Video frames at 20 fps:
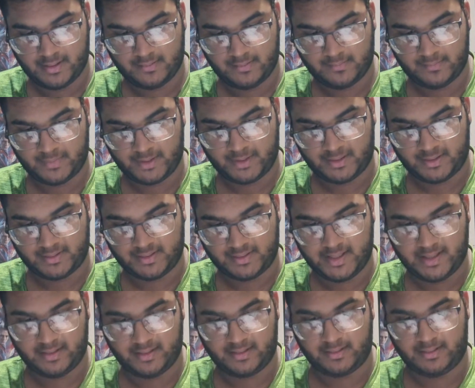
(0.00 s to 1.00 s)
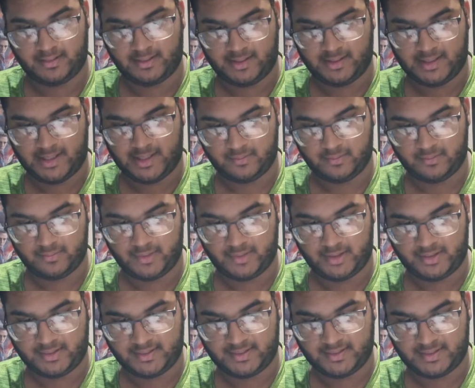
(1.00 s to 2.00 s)
because then it'll allow me
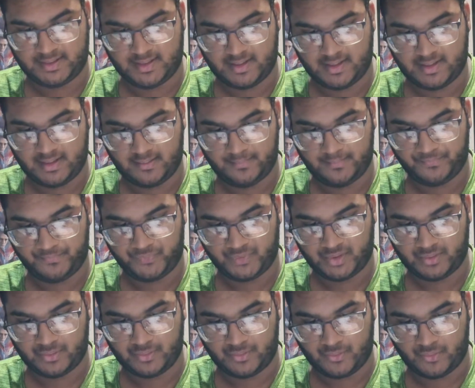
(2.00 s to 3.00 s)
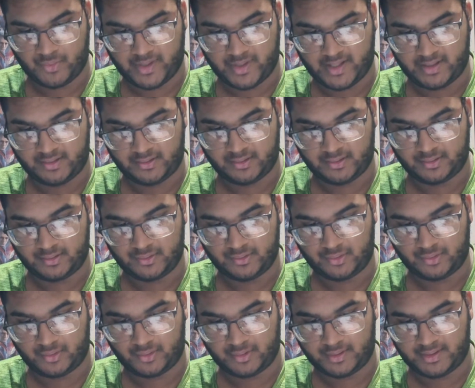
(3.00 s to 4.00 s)
to see where to
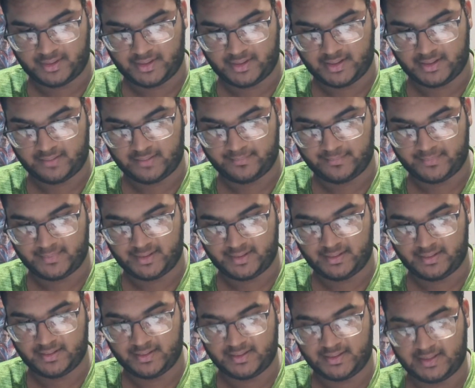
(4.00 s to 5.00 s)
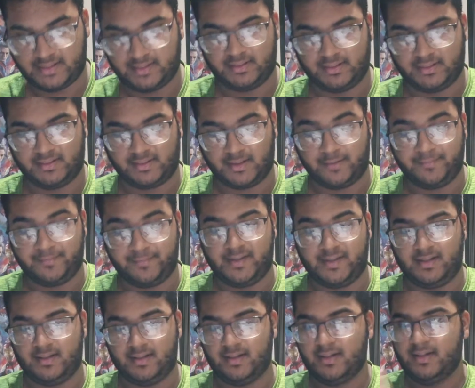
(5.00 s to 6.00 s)
draw the centers of the
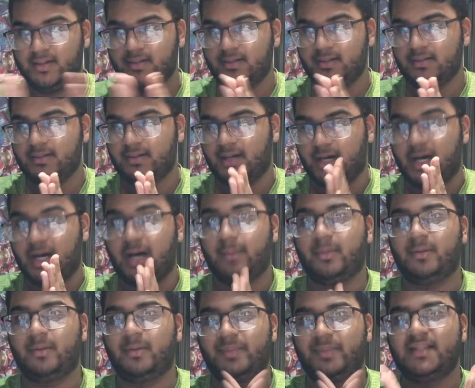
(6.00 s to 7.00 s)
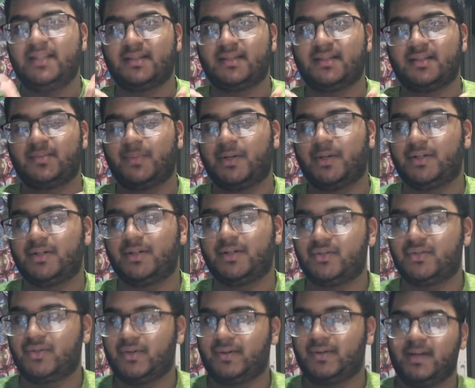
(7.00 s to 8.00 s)
armor pieces because it's
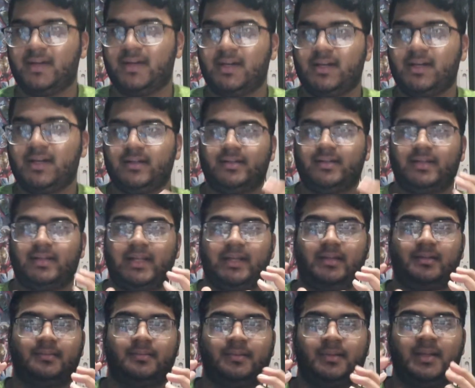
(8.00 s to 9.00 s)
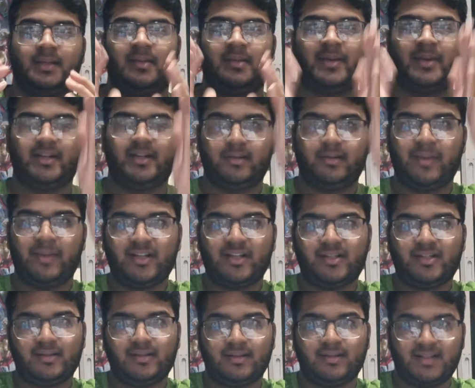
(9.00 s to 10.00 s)
sort of like
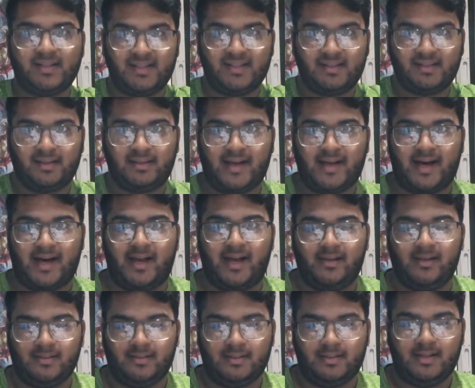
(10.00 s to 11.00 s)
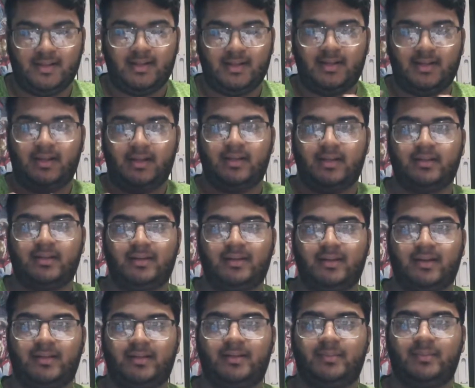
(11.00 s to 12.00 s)
imagine this is the thigh.
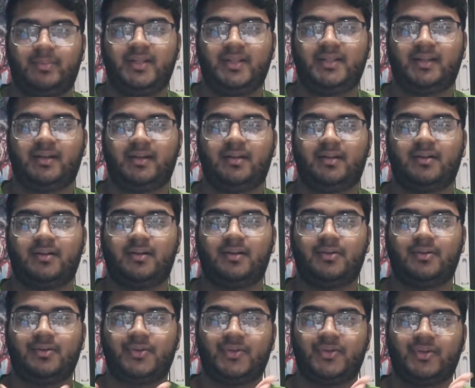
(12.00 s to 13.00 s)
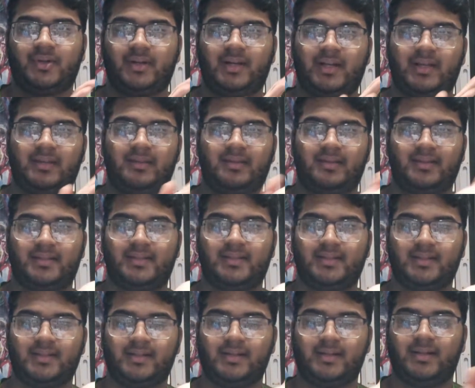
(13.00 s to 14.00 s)
The pieces are gonna go sort of like this,
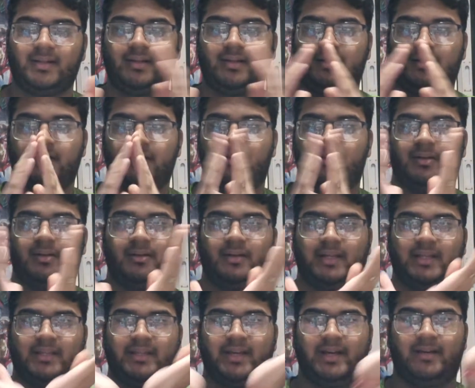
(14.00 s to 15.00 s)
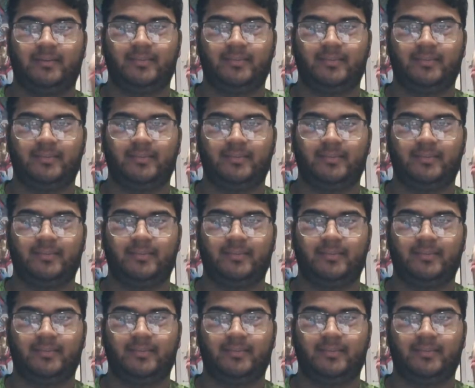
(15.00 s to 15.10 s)
like that.